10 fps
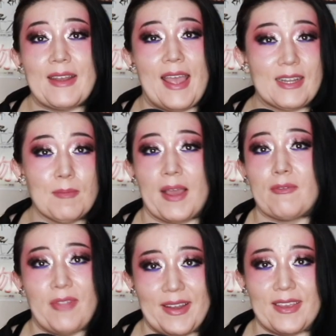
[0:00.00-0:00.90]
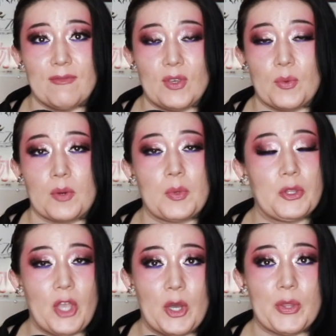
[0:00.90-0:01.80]
any Mike Flanagan viewer will
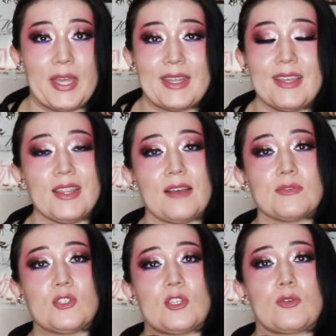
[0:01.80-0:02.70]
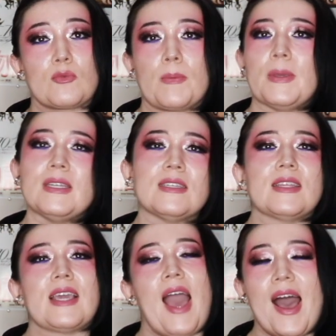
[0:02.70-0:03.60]
know that he loves to
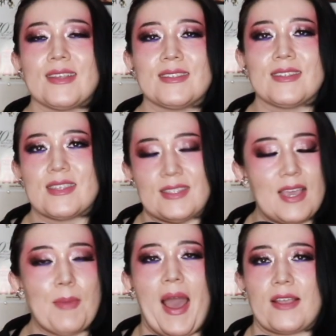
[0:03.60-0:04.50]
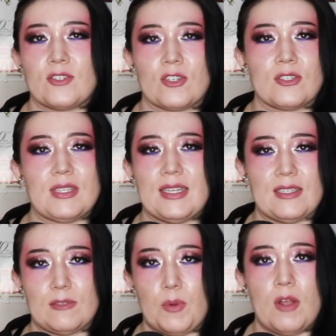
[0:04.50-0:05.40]
repeatedly cast the same actors in
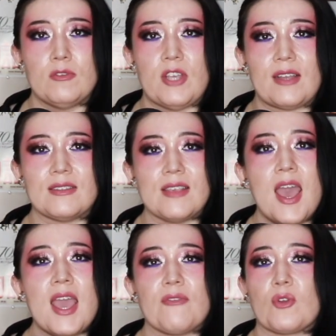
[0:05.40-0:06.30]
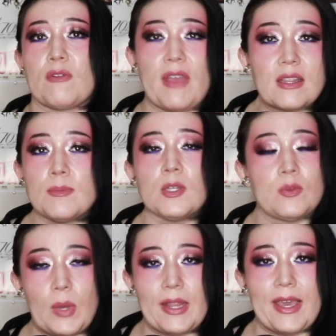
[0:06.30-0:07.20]
his projects. If you're available
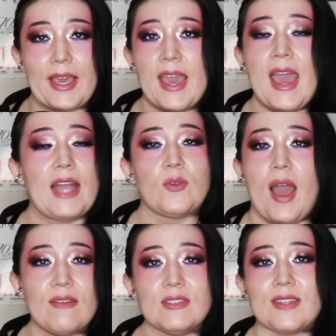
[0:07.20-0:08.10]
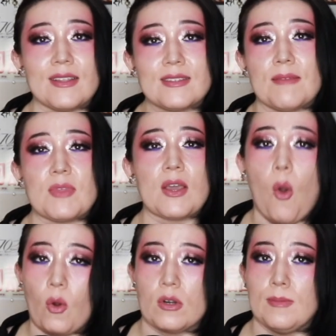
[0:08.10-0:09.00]
and willing, and you haven't done something
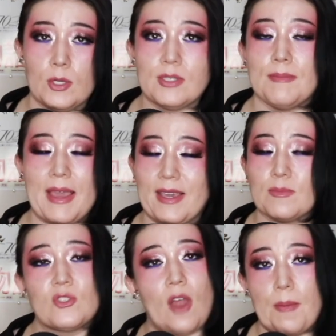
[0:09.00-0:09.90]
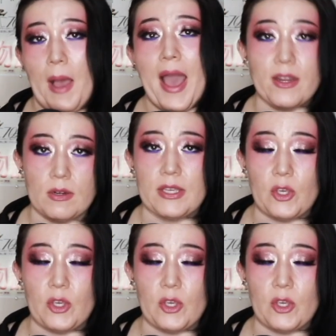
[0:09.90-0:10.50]
horrible to make him stop hiring